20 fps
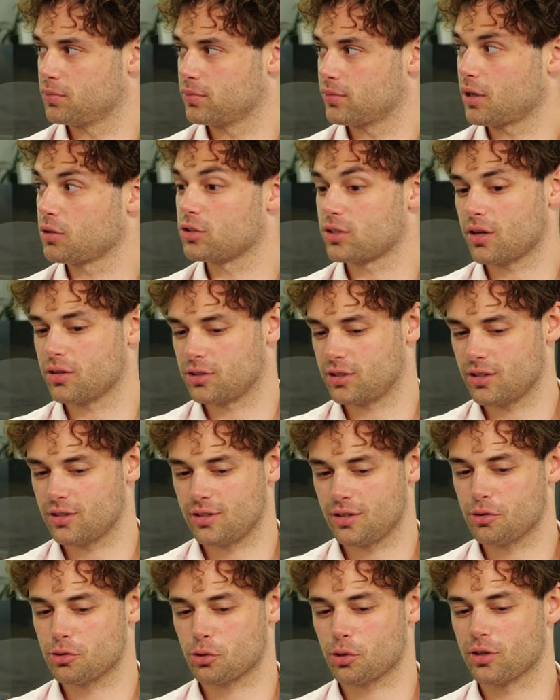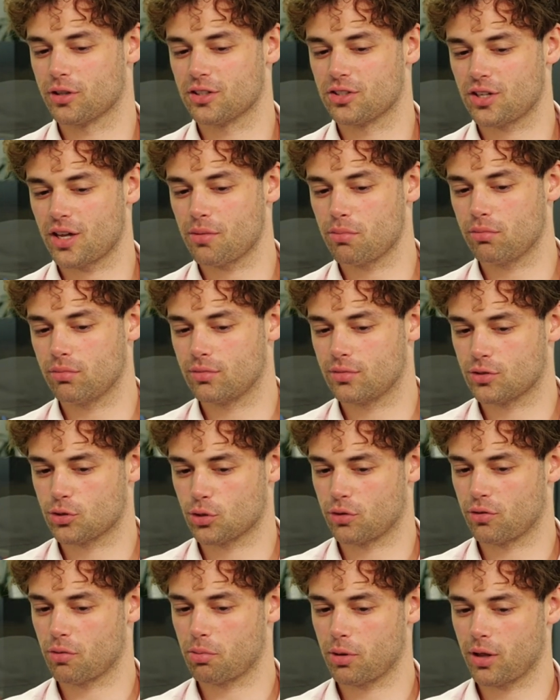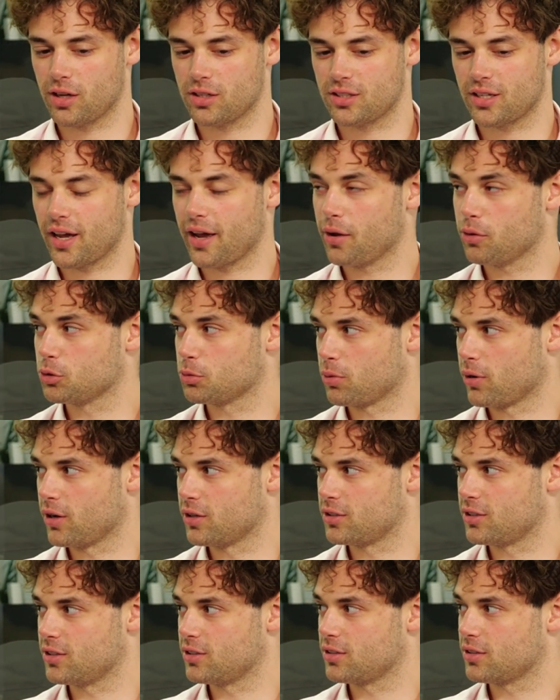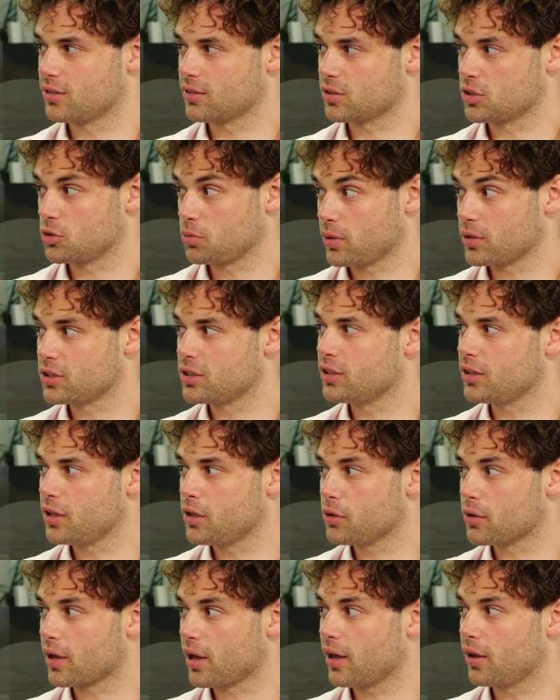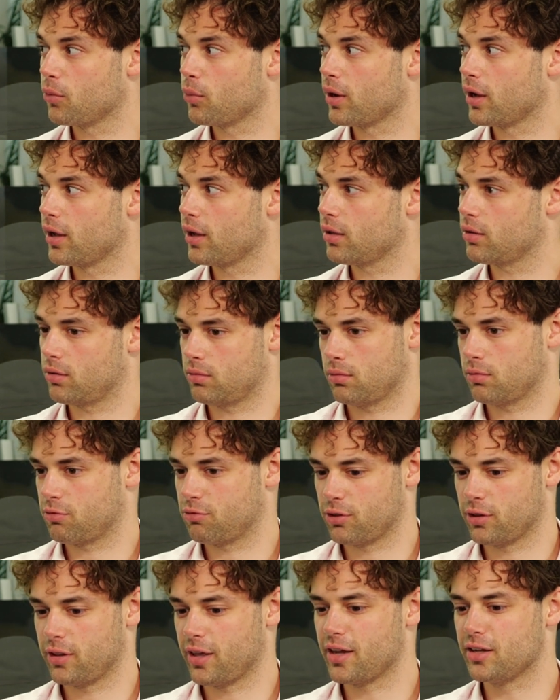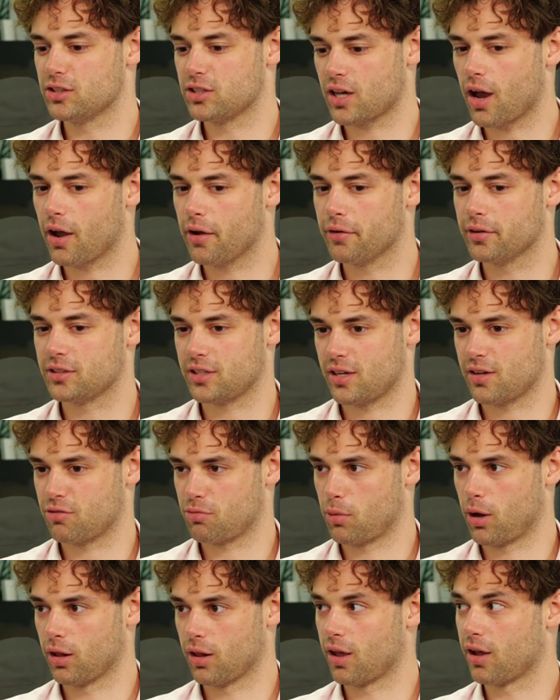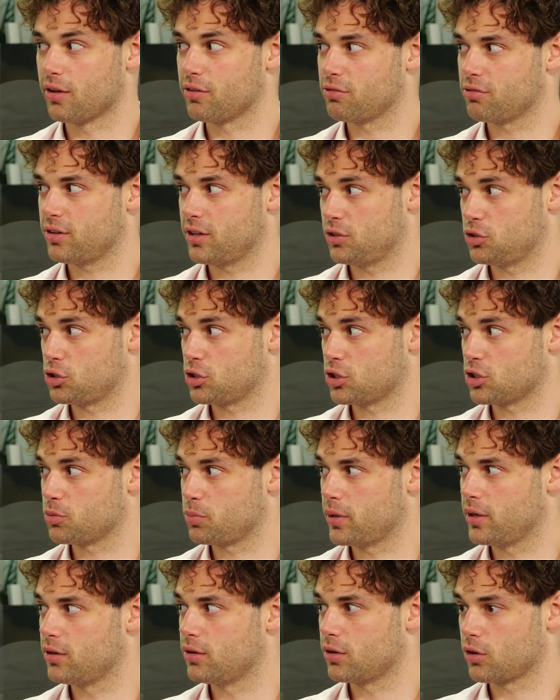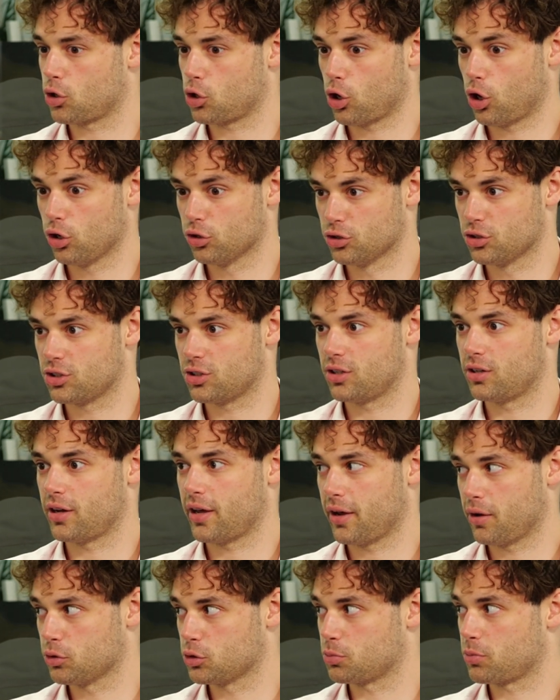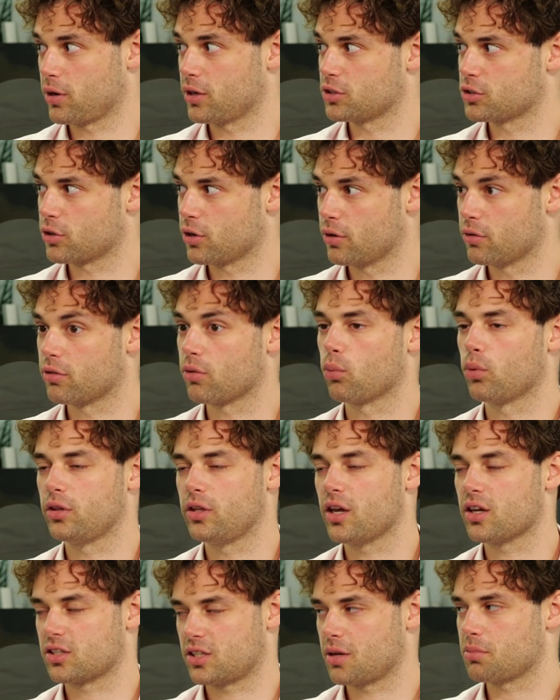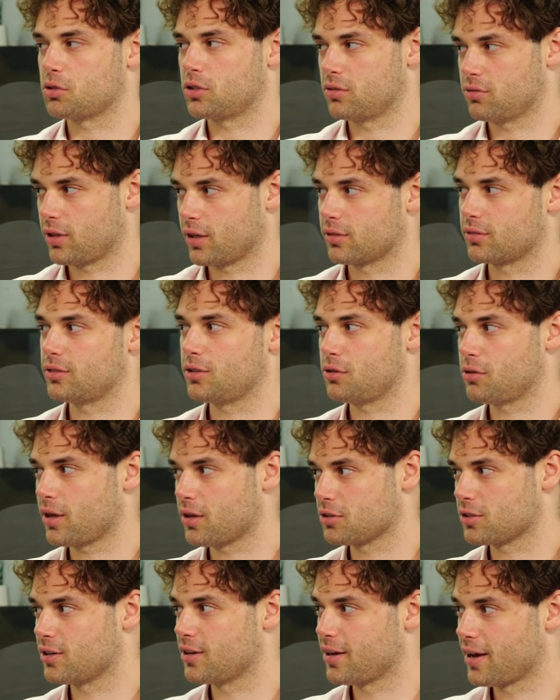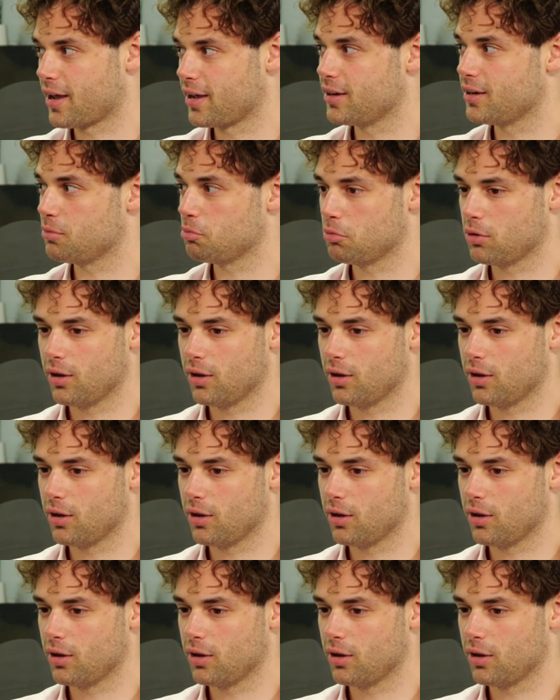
I was saying to you as well, the same sort of applies to house prices, so especially in the UK, where for the entirety of my life, it's just been constant house price growth, with the exception of like 2008.